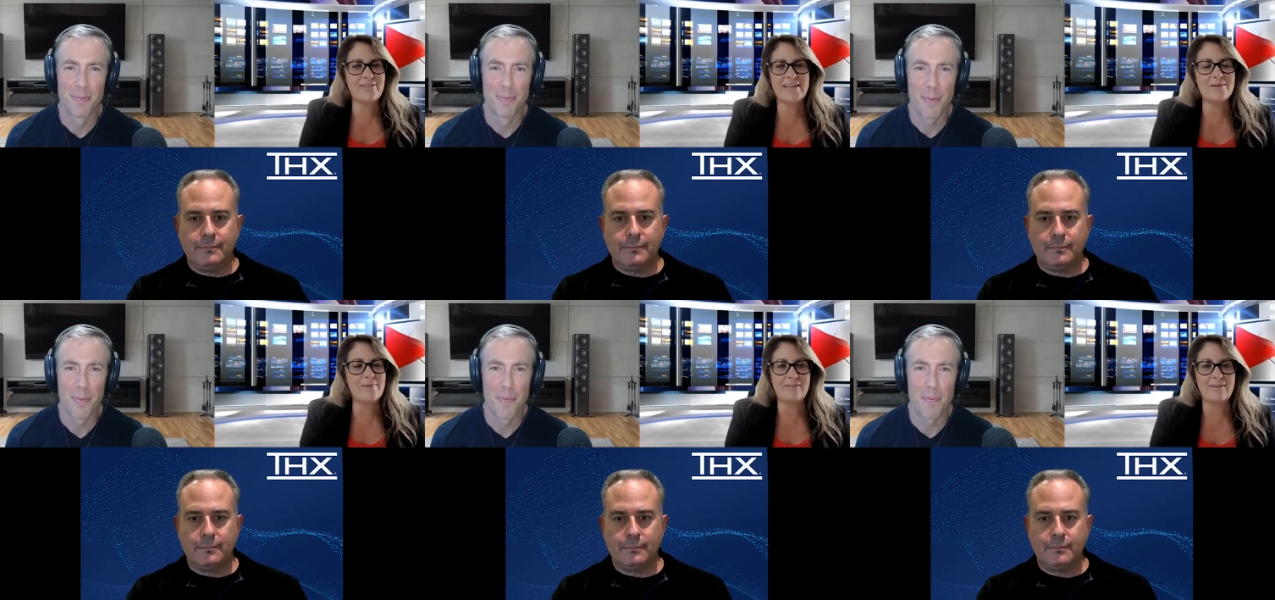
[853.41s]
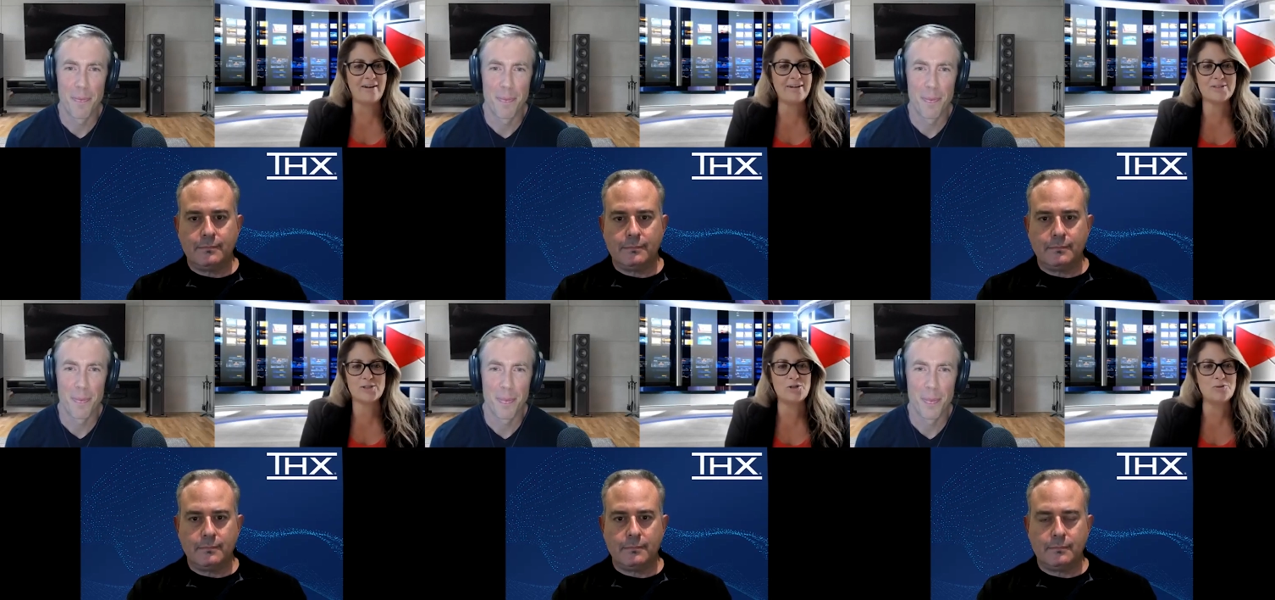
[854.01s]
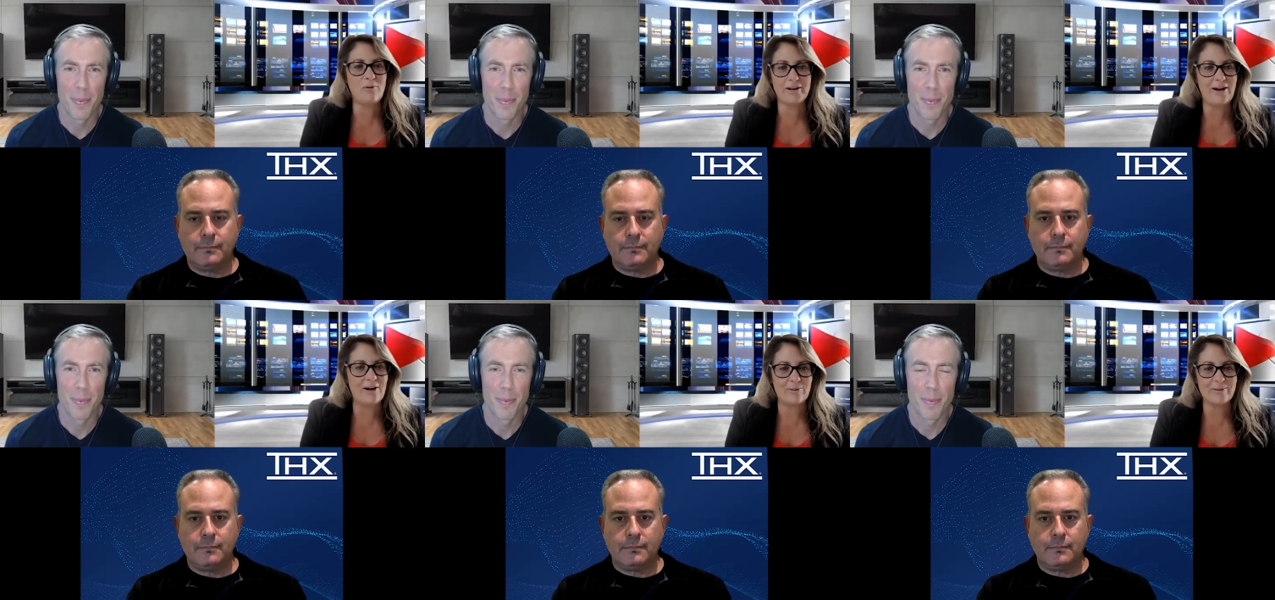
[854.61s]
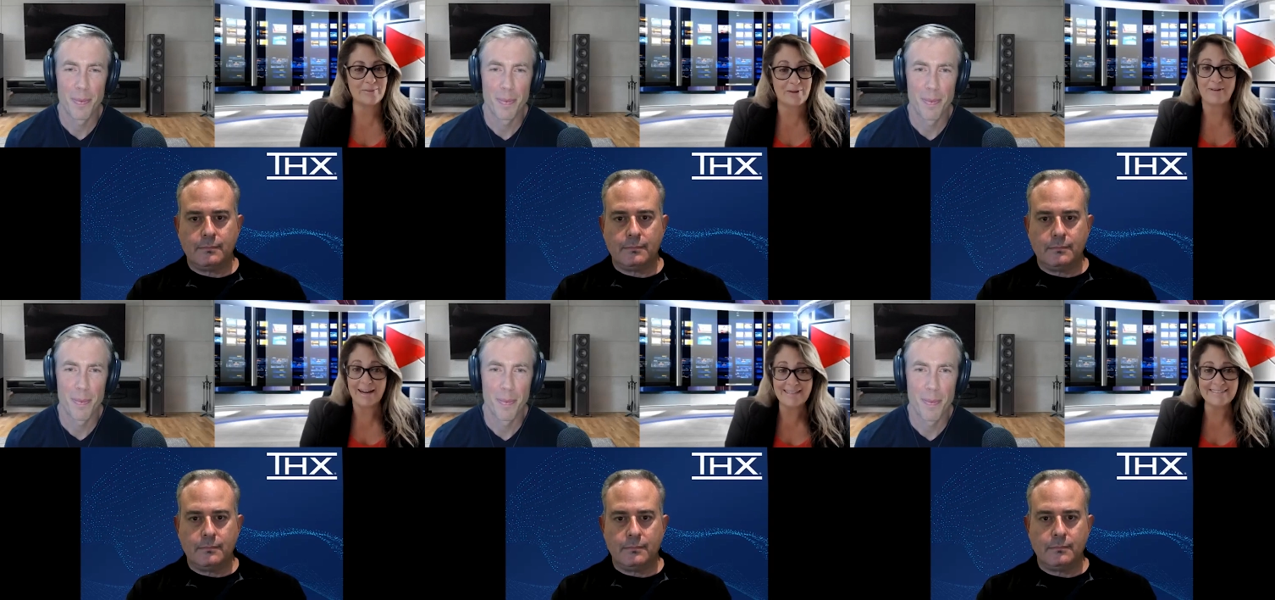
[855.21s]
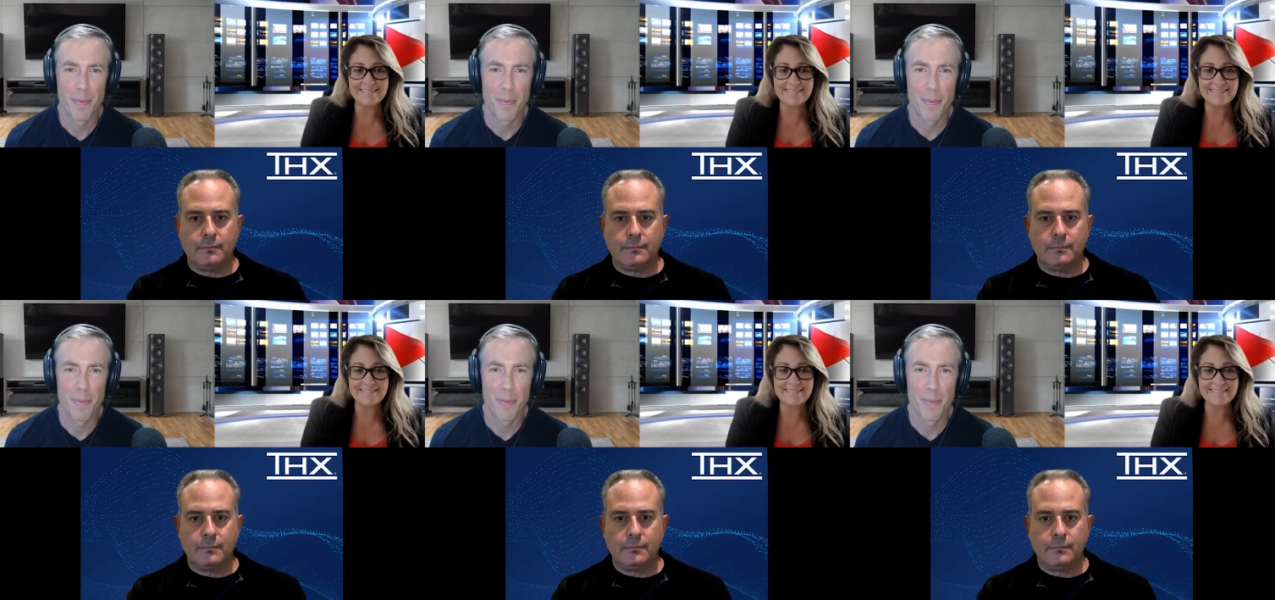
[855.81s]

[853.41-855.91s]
Speaker 1: already thinking about Onyx 2.0. Am I